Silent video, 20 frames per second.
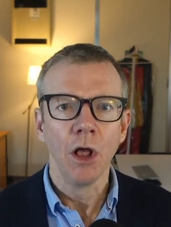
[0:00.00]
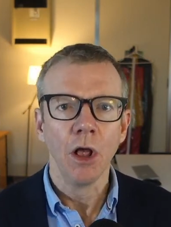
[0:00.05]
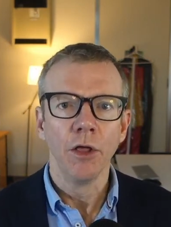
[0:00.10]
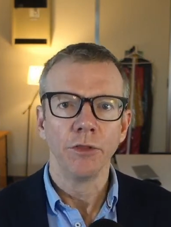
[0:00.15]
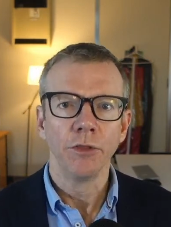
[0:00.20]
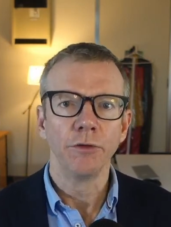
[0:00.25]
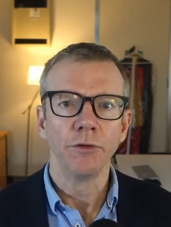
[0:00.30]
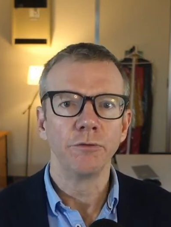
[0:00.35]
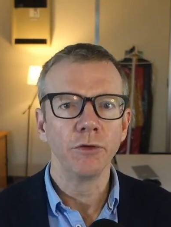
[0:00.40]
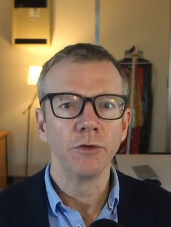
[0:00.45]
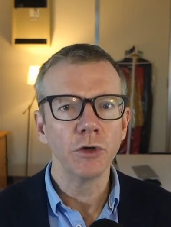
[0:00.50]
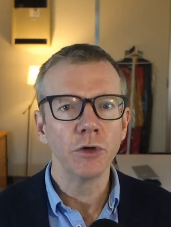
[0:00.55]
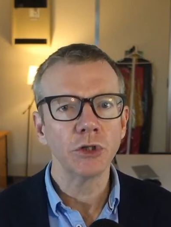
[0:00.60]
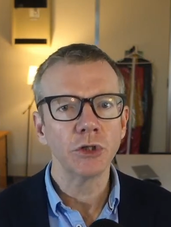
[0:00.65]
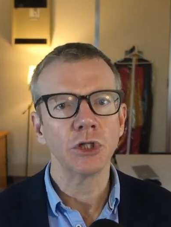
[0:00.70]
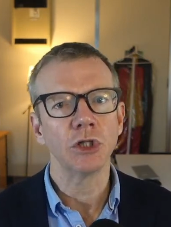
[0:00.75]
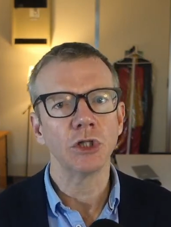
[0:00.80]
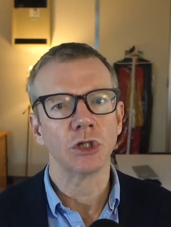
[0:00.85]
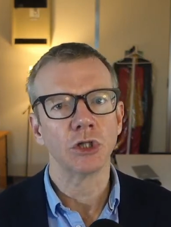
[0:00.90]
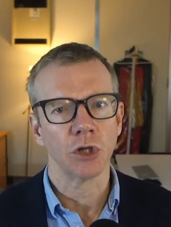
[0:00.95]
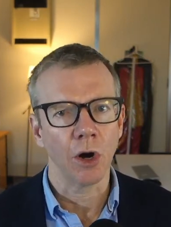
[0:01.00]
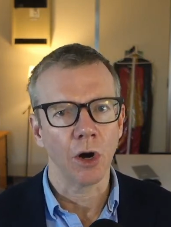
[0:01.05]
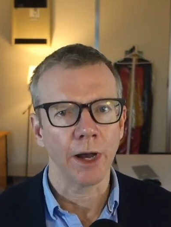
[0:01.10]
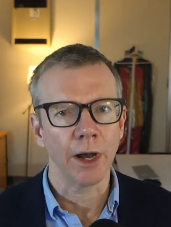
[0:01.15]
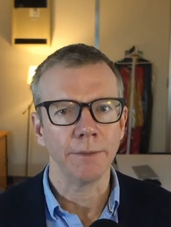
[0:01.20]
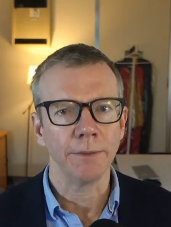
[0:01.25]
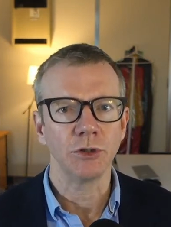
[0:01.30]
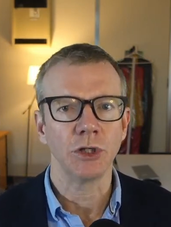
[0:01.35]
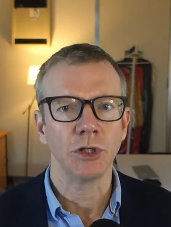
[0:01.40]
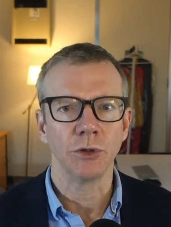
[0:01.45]
The first is time
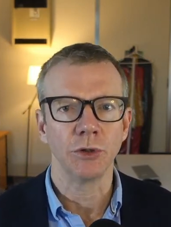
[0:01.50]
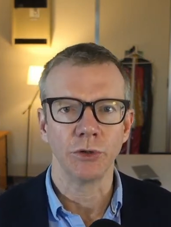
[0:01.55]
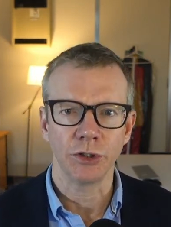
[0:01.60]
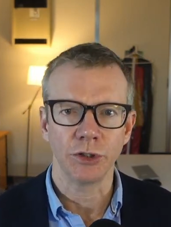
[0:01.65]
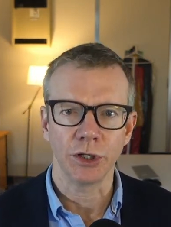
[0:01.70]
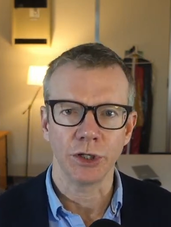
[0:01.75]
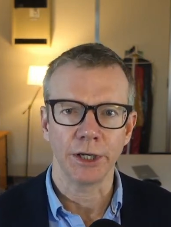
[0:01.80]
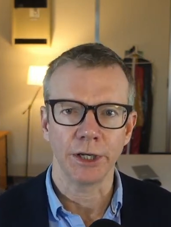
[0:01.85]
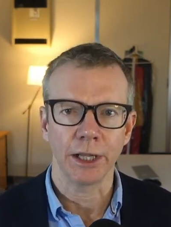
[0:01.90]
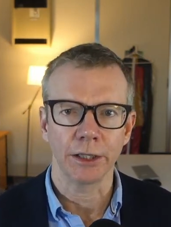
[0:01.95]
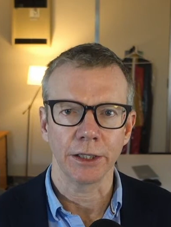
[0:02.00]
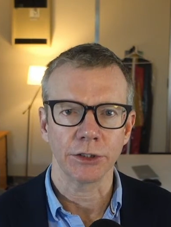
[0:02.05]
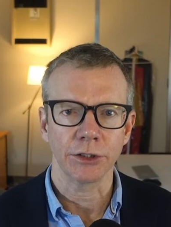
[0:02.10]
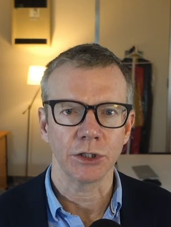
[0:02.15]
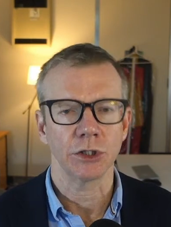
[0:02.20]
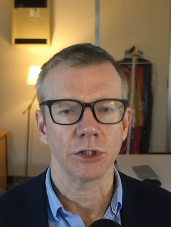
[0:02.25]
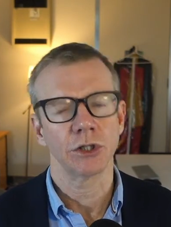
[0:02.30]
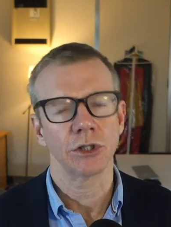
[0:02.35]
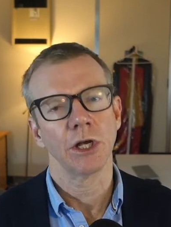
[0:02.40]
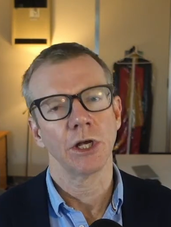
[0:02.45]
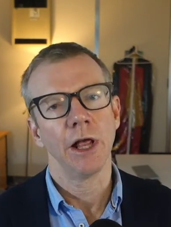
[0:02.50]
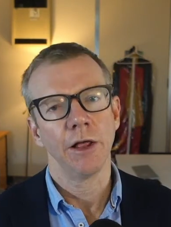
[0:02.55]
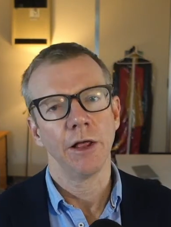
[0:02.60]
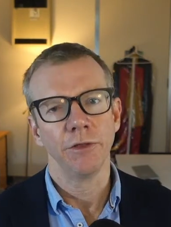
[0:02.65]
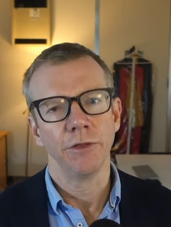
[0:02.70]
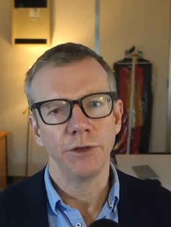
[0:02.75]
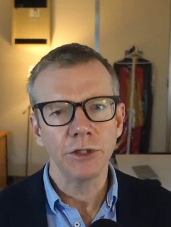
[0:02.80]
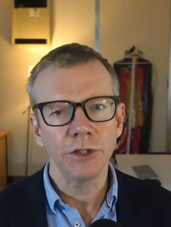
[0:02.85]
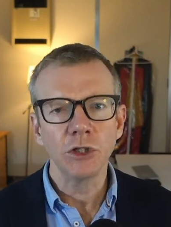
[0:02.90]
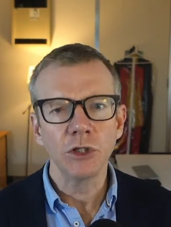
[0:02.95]
series analysis.
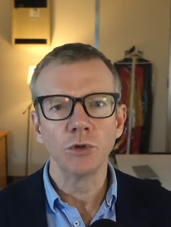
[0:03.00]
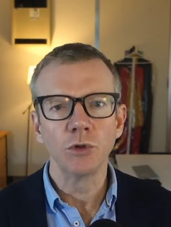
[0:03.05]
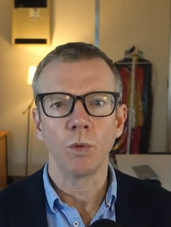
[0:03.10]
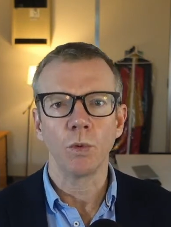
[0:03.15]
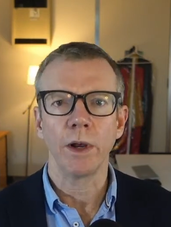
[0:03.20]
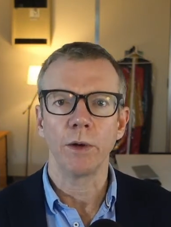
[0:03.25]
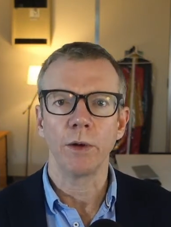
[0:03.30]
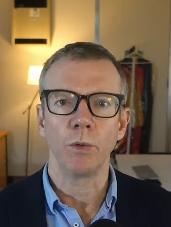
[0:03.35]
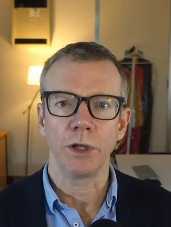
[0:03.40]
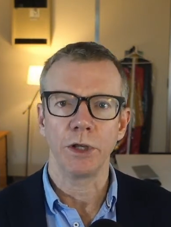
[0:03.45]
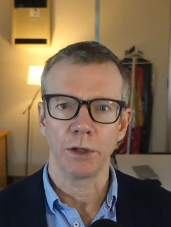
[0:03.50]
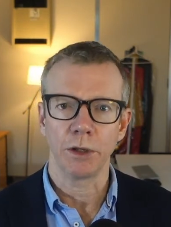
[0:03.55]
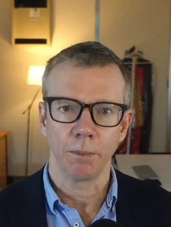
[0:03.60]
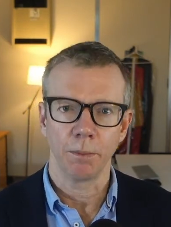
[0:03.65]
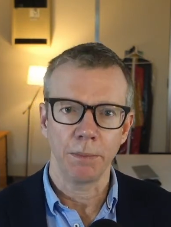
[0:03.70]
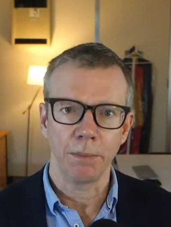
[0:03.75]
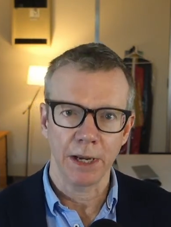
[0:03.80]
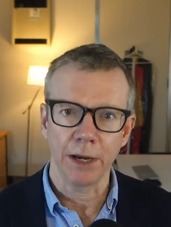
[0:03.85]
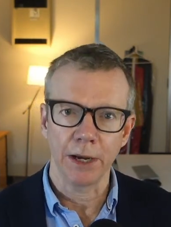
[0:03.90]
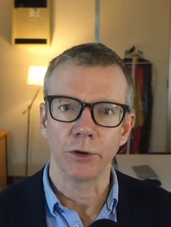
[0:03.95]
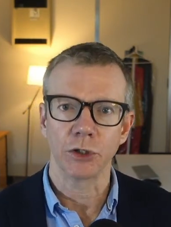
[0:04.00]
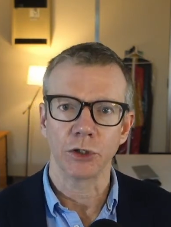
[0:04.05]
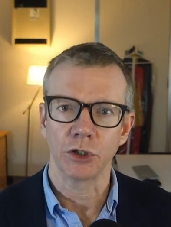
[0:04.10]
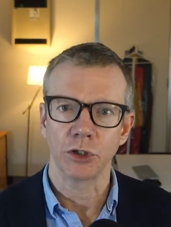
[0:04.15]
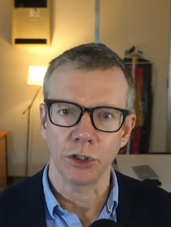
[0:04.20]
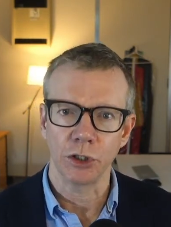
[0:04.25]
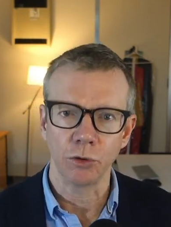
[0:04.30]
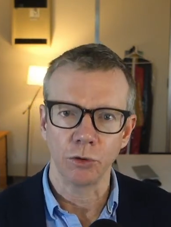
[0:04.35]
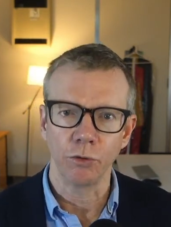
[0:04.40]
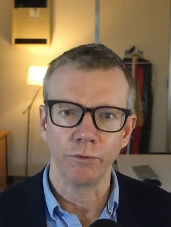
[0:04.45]
This is where we compare a
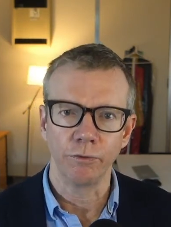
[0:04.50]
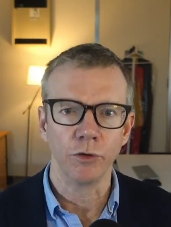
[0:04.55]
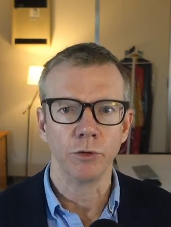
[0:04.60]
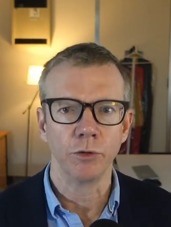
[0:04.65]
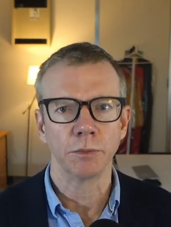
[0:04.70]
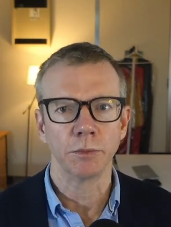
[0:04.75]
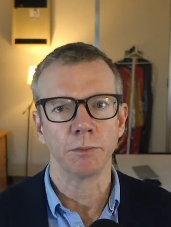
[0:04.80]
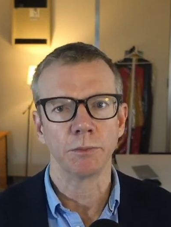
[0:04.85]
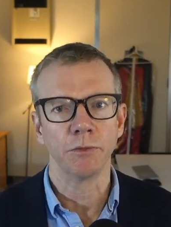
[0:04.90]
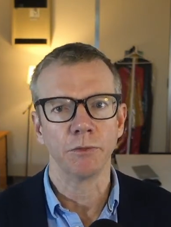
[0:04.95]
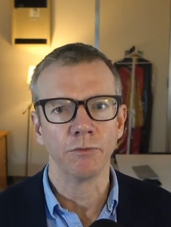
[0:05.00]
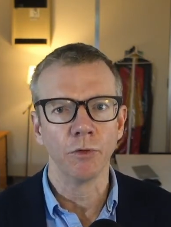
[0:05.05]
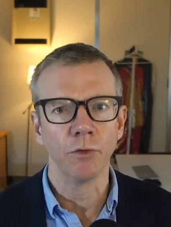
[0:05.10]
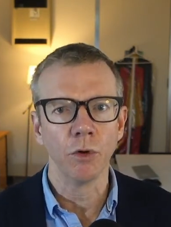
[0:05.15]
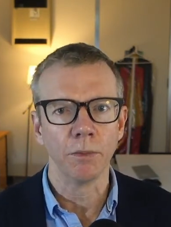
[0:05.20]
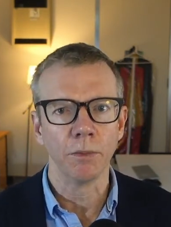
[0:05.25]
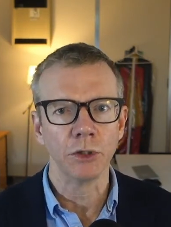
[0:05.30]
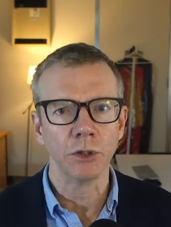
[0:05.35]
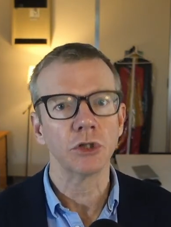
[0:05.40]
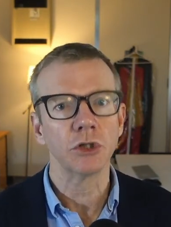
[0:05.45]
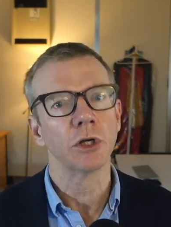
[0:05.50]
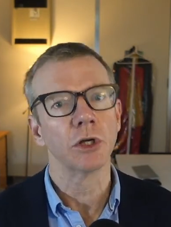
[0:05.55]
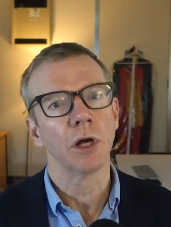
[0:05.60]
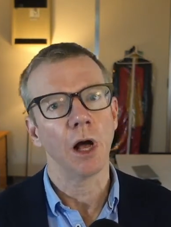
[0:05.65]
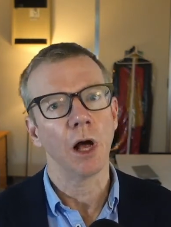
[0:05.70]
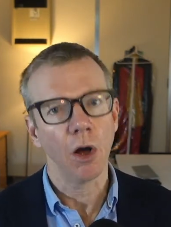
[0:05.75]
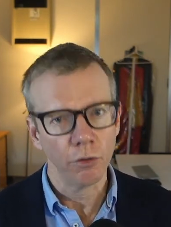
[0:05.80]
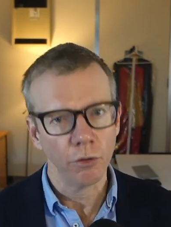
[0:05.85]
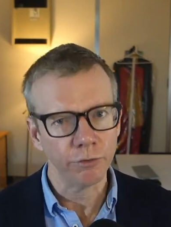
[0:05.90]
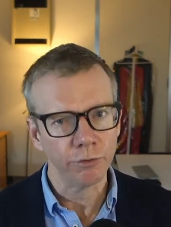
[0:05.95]
single firm's performance
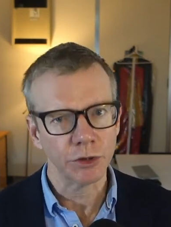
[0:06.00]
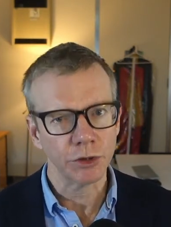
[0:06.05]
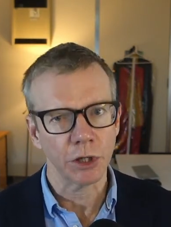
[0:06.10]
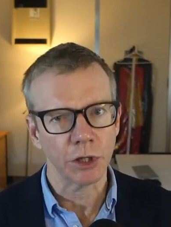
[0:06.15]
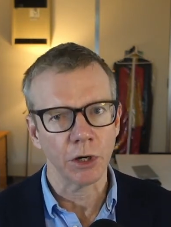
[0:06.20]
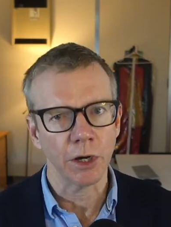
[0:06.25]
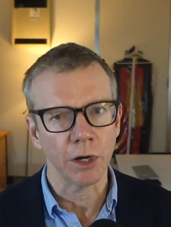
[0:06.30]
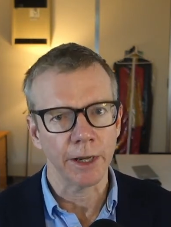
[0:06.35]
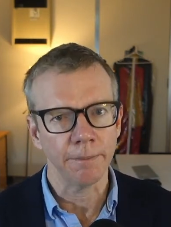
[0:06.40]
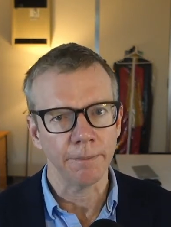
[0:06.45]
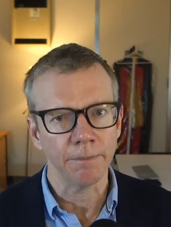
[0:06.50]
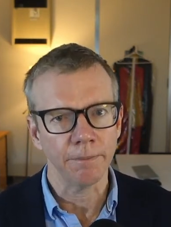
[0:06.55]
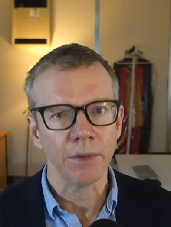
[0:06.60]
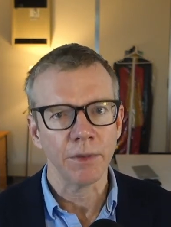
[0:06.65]
over time.